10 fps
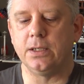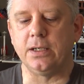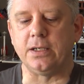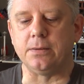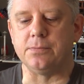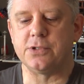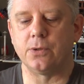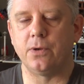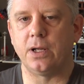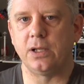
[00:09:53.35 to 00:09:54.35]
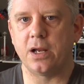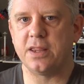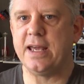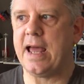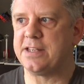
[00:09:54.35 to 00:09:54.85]
So a lot
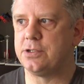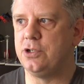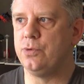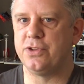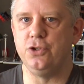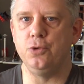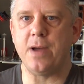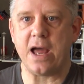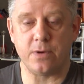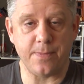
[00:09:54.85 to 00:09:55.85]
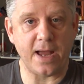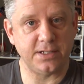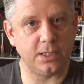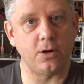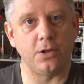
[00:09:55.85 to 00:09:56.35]
of that has to do with new battery pack
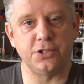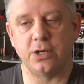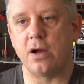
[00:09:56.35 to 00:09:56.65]
technology.